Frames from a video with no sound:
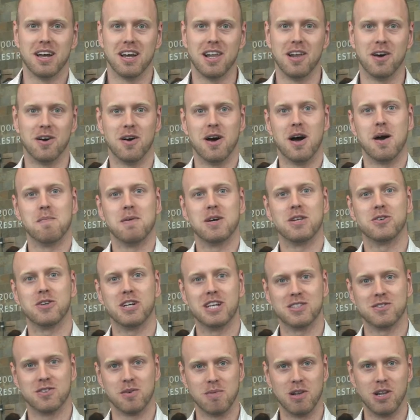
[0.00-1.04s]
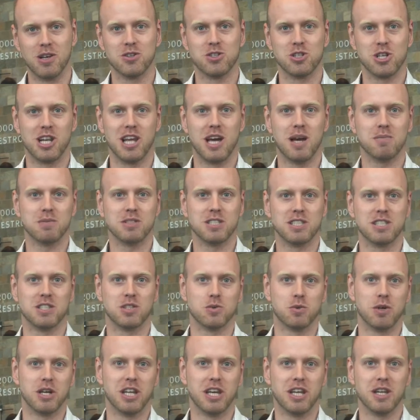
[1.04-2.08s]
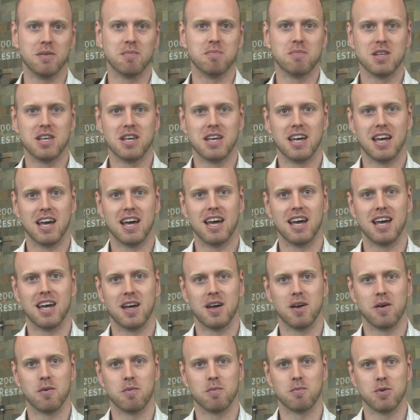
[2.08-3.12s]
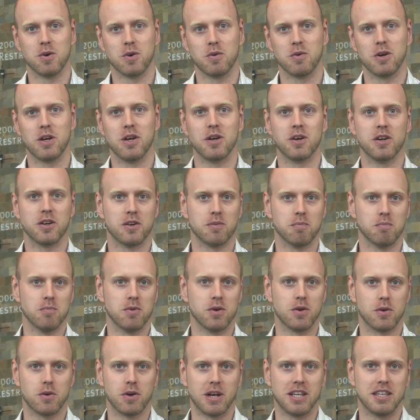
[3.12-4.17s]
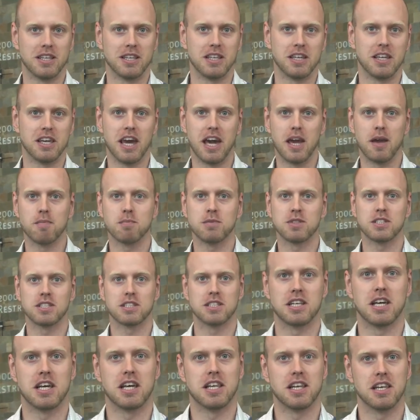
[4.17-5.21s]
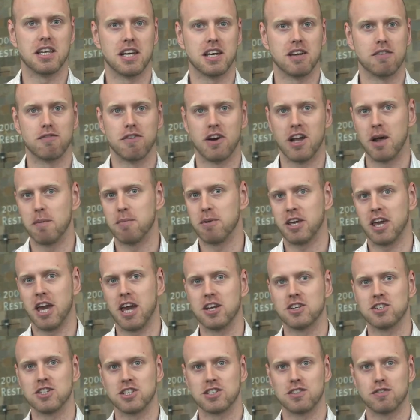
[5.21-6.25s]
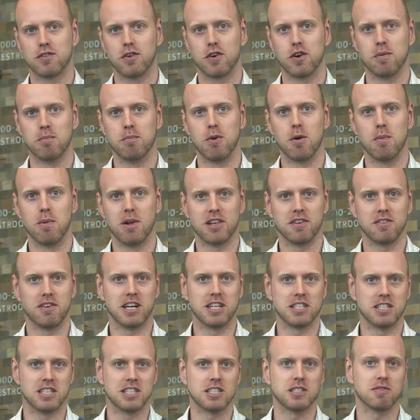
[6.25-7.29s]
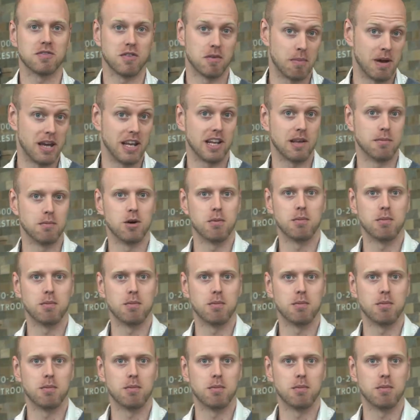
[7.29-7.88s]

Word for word: Hello, I'm Andreas from Illusion Labs in Sweden. We are creating games and fun applications for mobile devices, for mainly